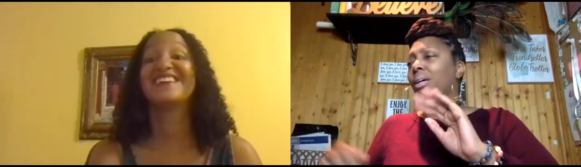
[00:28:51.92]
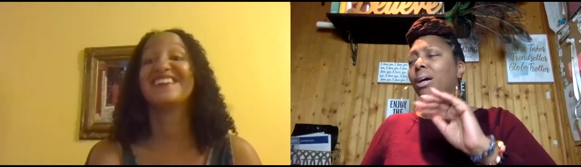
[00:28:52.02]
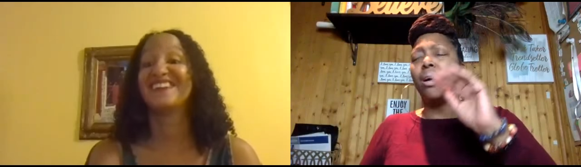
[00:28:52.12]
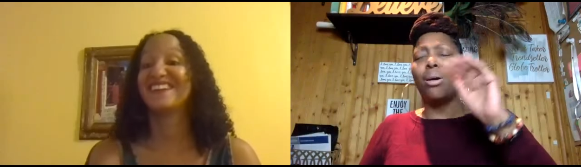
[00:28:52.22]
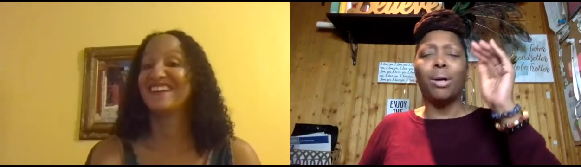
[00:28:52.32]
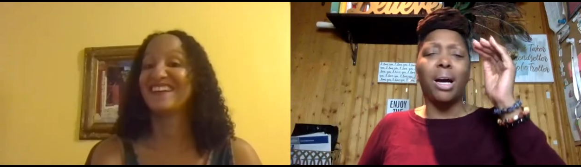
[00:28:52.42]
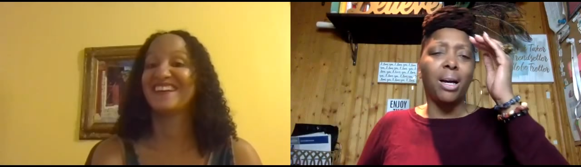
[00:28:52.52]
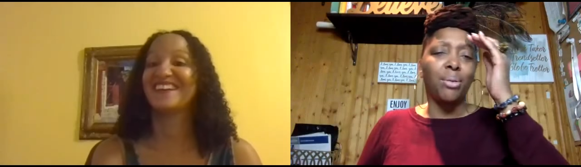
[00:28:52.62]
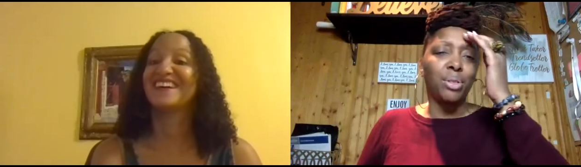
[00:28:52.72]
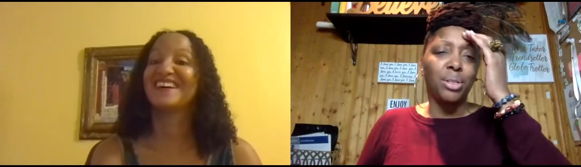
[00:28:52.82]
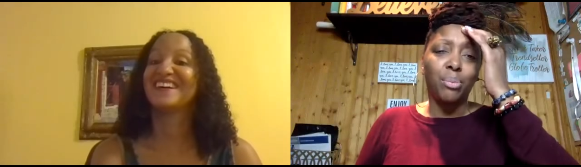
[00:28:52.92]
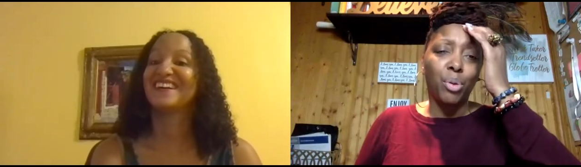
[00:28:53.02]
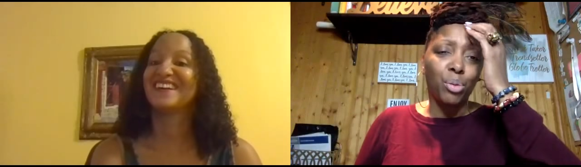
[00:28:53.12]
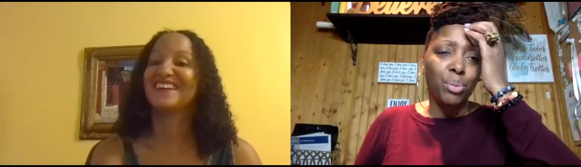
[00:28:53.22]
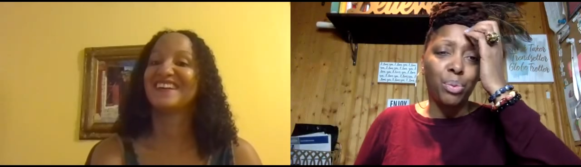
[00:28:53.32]
Speaker 1: oh god it was just the
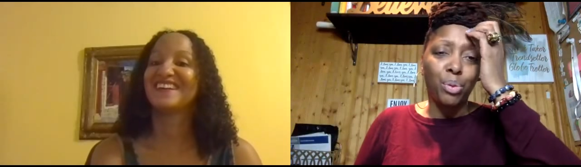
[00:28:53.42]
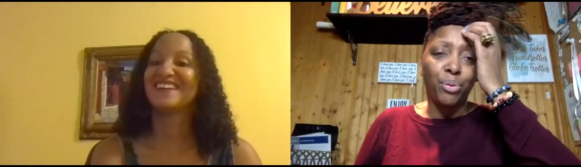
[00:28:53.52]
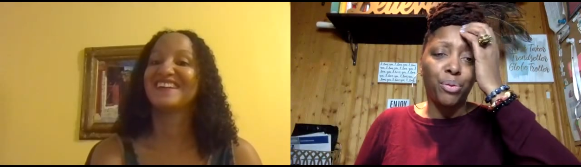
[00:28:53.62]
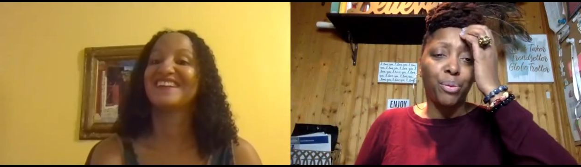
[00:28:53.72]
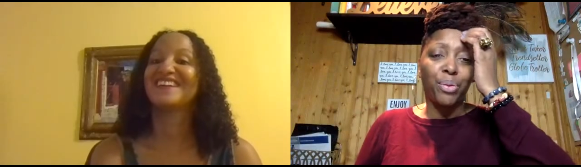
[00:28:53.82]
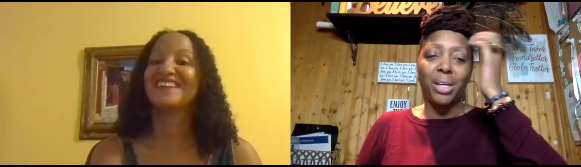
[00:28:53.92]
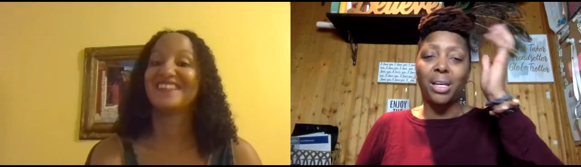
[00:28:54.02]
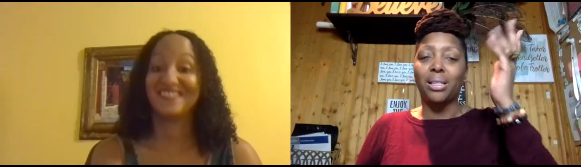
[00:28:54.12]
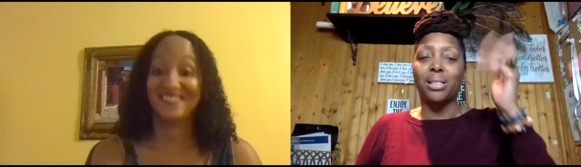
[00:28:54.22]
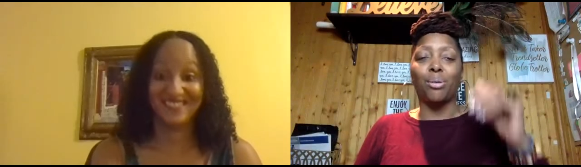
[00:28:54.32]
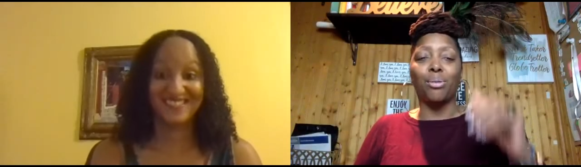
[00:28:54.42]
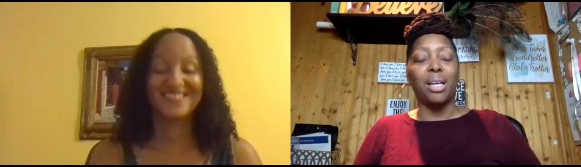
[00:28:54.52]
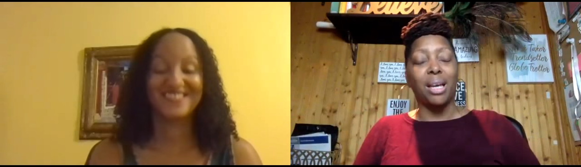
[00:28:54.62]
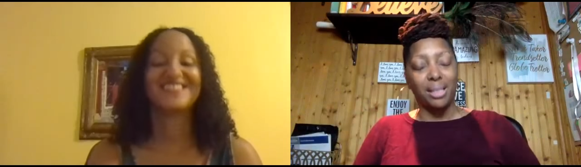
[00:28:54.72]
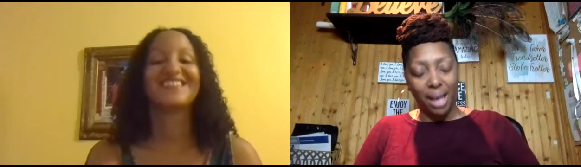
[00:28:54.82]
most beautiful thing so
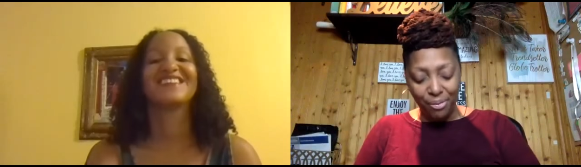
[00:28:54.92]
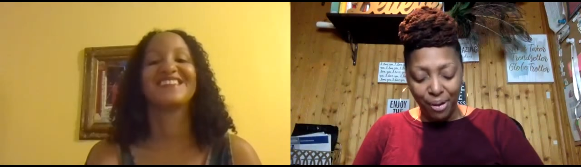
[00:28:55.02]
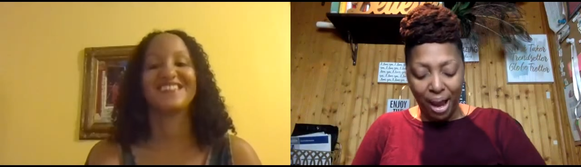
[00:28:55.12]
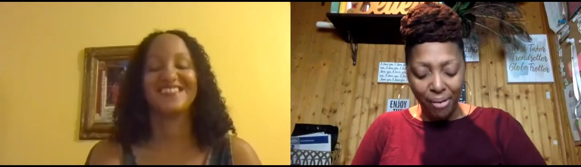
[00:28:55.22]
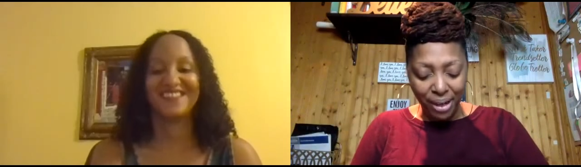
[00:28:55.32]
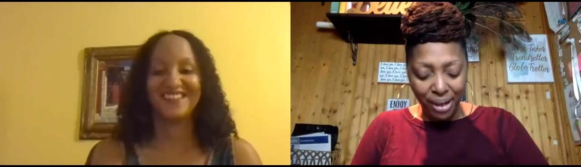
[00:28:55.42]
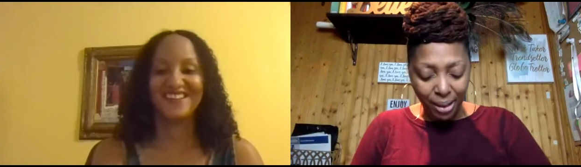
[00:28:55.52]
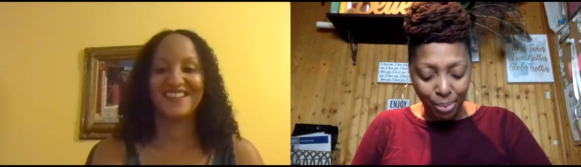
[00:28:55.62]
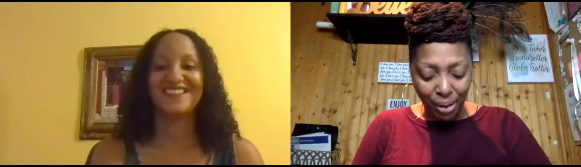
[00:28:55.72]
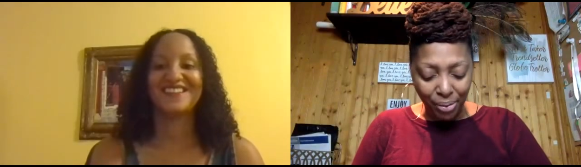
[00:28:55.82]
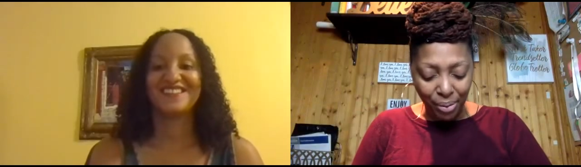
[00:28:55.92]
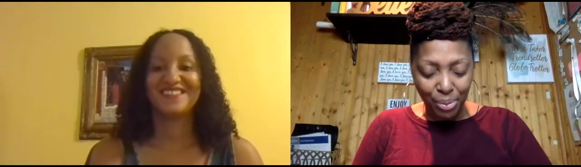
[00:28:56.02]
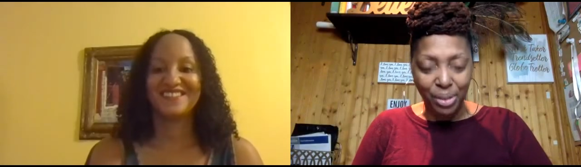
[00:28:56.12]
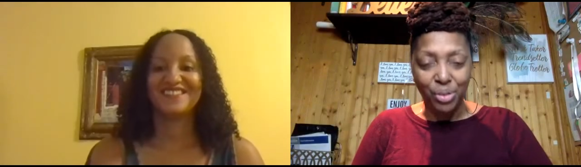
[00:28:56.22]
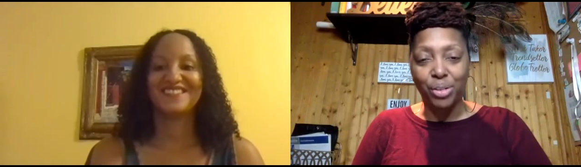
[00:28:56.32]
yes I, I forgot about the
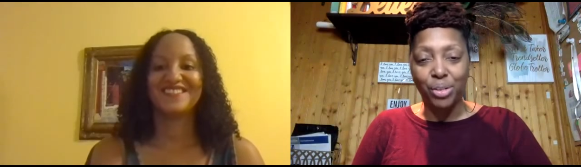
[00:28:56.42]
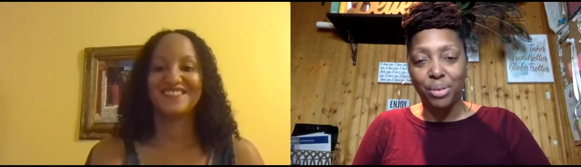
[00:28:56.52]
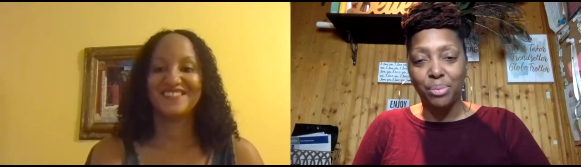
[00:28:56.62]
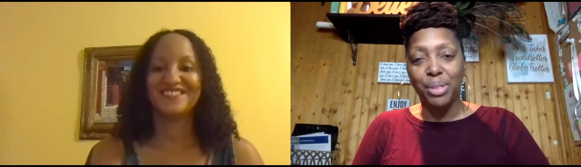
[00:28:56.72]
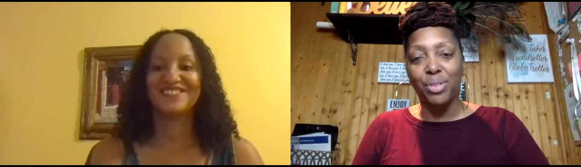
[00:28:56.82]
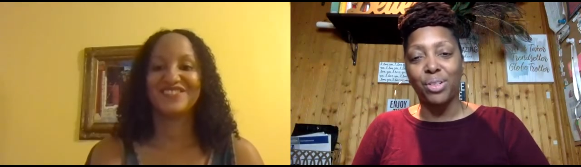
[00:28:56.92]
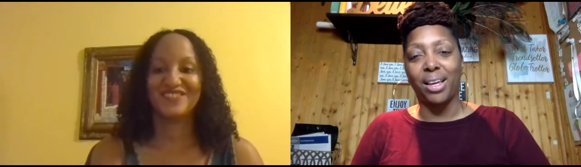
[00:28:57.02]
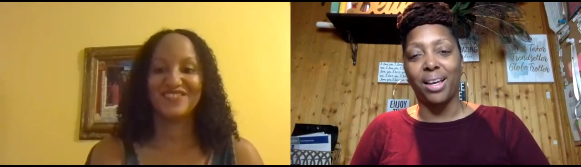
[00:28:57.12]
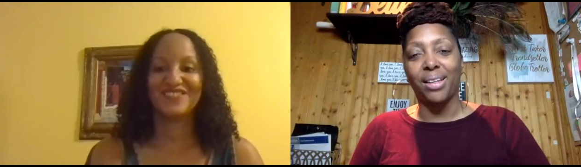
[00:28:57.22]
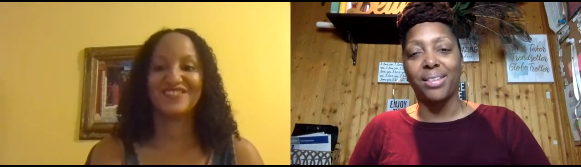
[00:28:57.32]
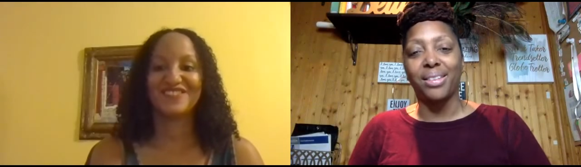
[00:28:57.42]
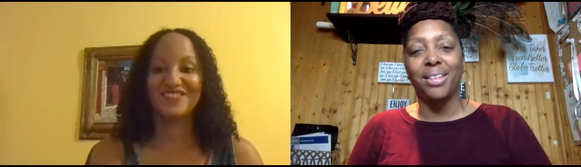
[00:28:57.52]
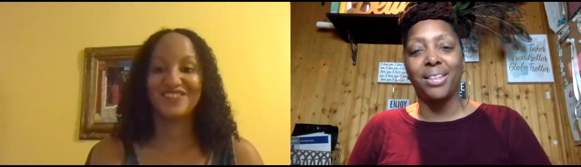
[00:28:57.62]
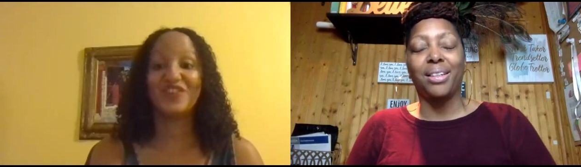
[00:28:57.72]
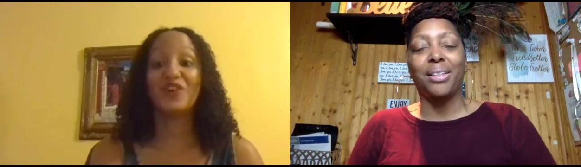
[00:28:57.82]
beach i should have mentioned that
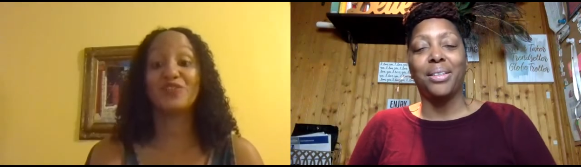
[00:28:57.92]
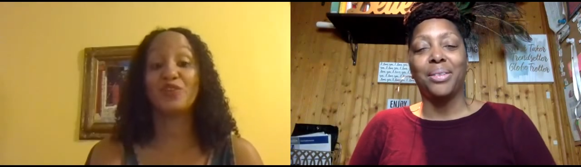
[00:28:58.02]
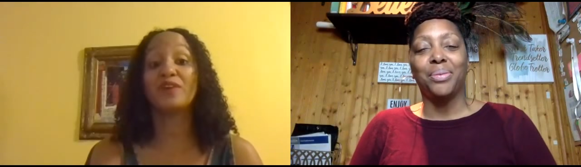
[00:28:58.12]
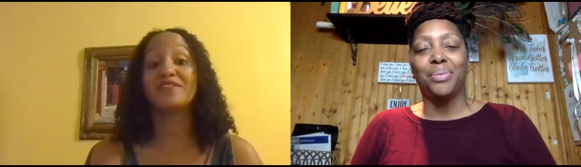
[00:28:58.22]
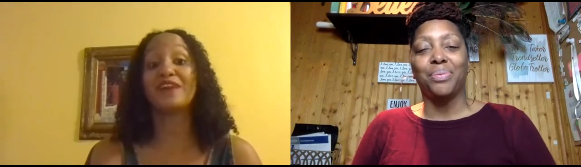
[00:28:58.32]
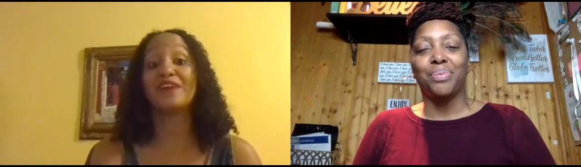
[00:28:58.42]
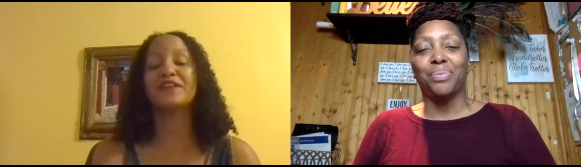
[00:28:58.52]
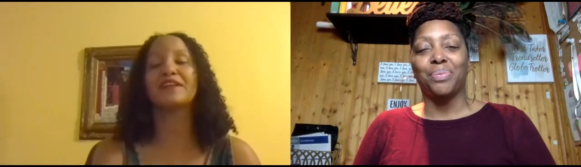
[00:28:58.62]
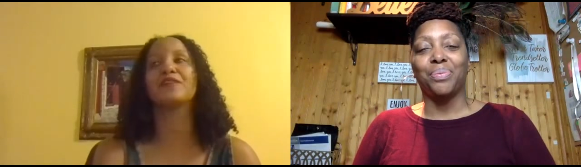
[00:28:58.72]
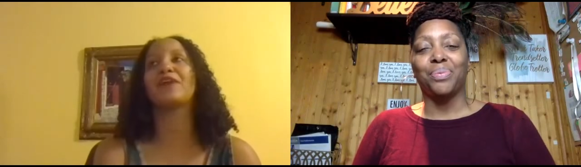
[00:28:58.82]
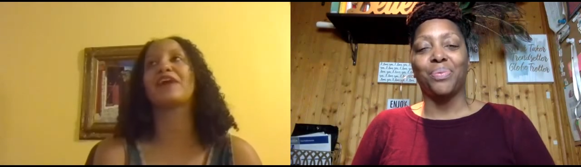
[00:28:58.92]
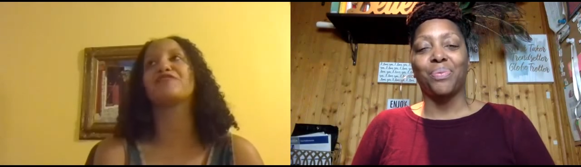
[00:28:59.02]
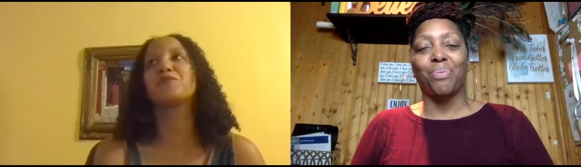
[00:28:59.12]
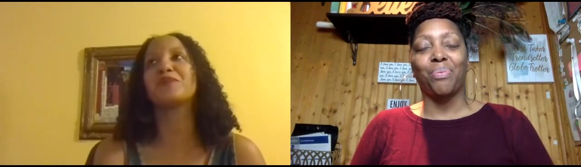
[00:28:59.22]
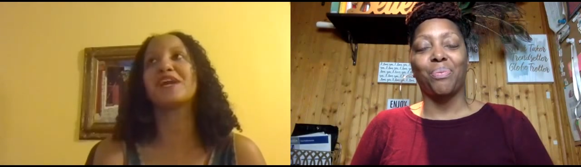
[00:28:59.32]
Speaker 2: no no definitely like
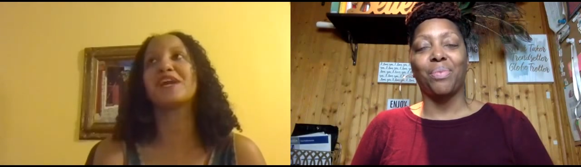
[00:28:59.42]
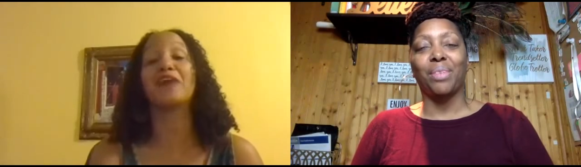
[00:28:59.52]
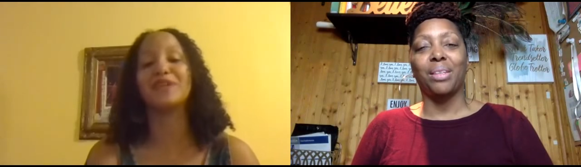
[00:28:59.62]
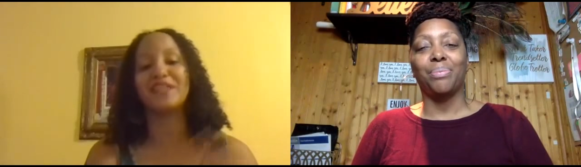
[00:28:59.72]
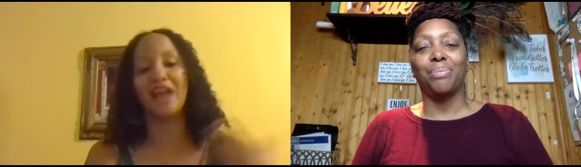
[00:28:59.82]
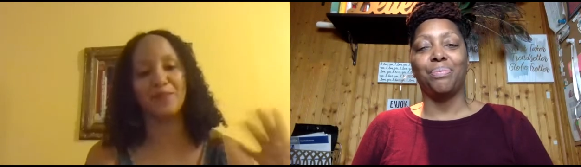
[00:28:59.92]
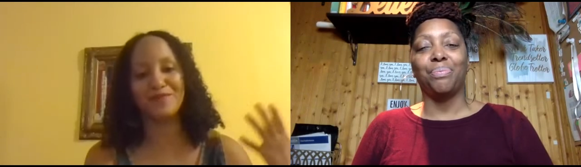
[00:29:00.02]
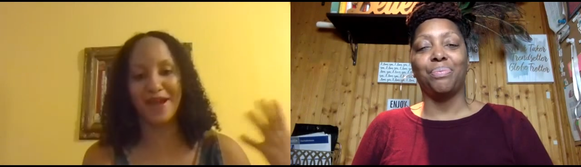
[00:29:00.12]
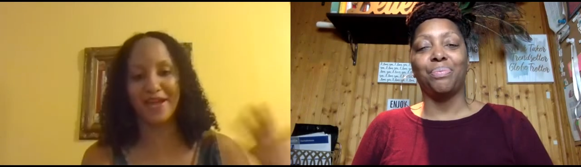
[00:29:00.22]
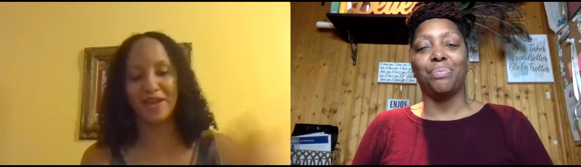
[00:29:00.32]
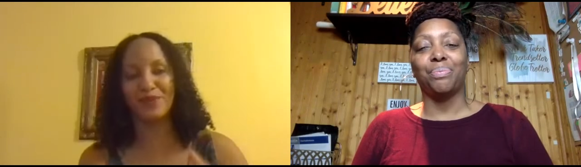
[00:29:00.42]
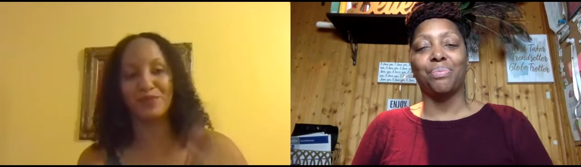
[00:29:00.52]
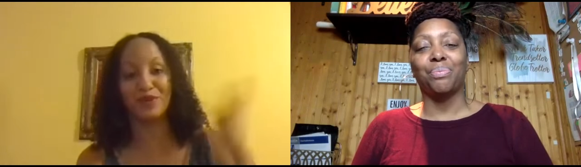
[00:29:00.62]
for me i mean i'm in miami but